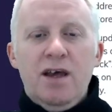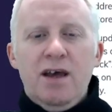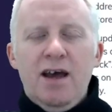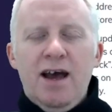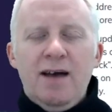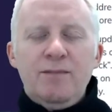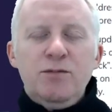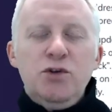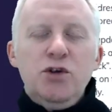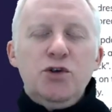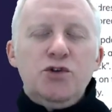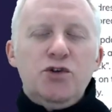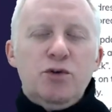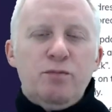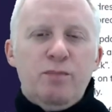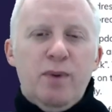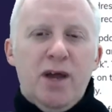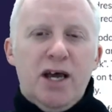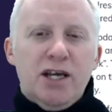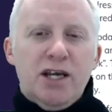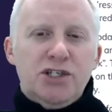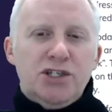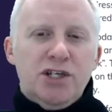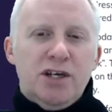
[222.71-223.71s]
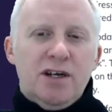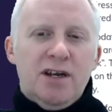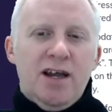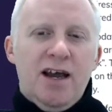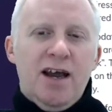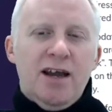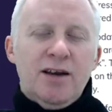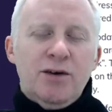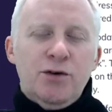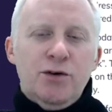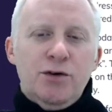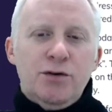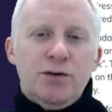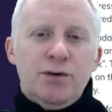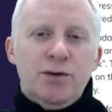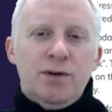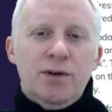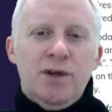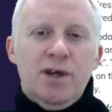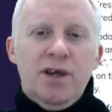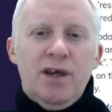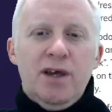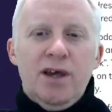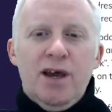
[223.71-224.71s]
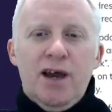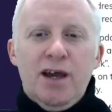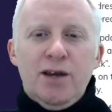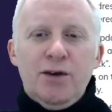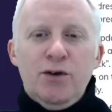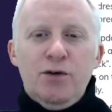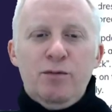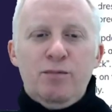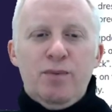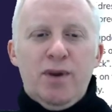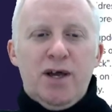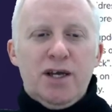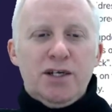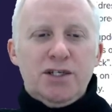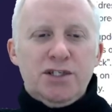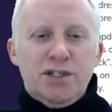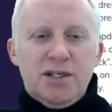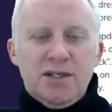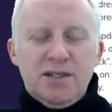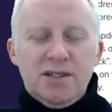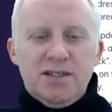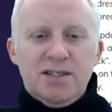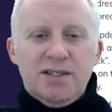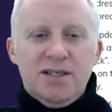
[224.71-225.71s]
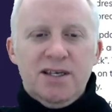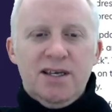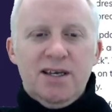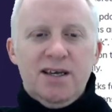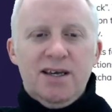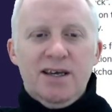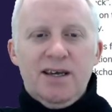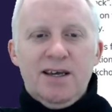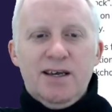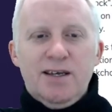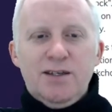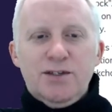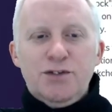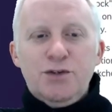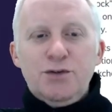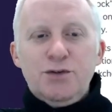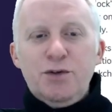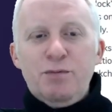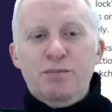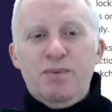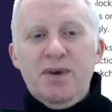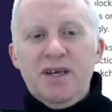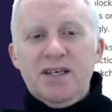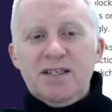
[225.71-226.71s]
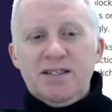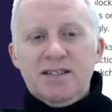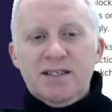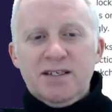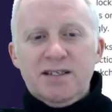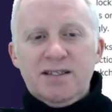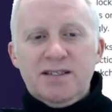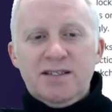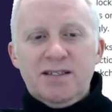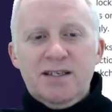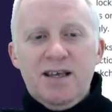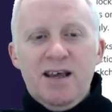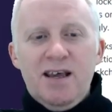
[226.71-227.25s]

I'm new to blockchain. I know I know blockchains. So the basics.